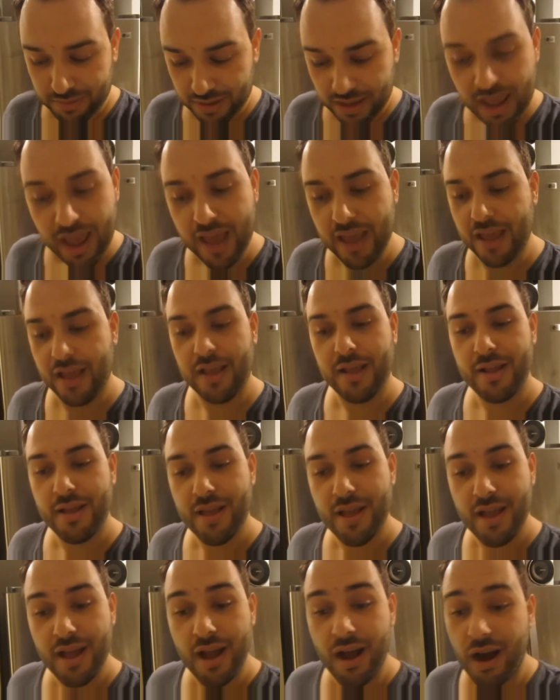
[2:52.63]
But yeah,
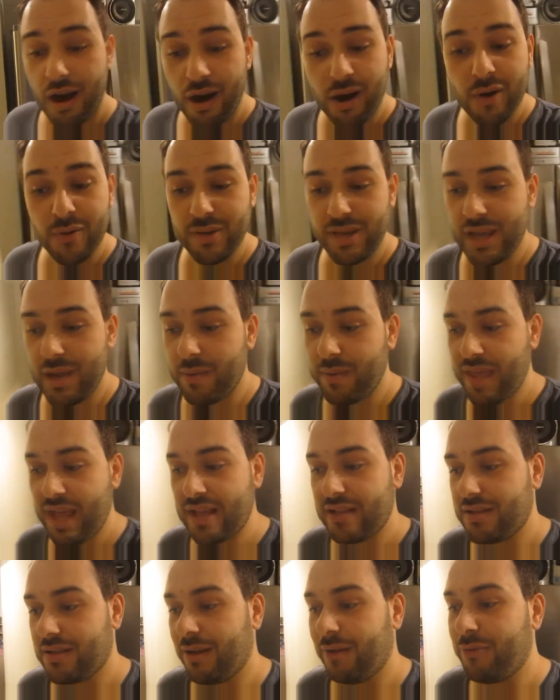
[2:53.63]
a whole year
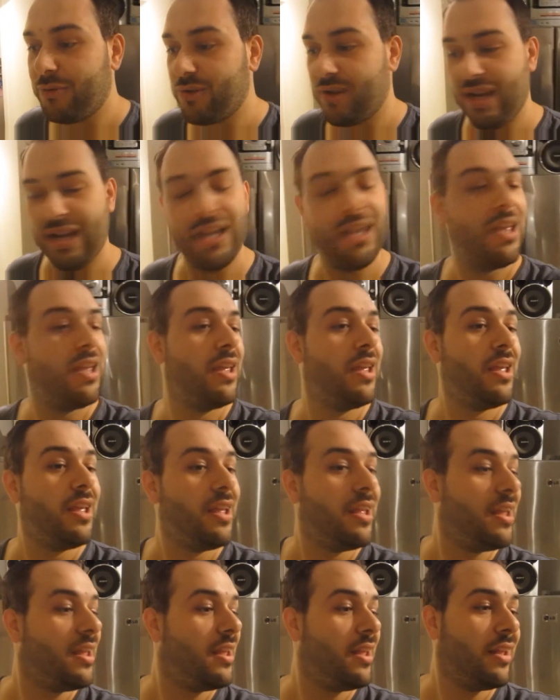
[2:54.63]
without soft drink.
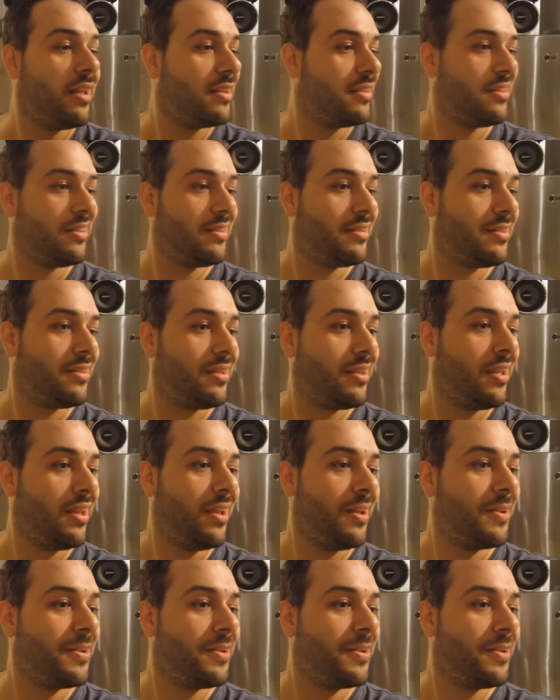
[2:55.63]
It's just,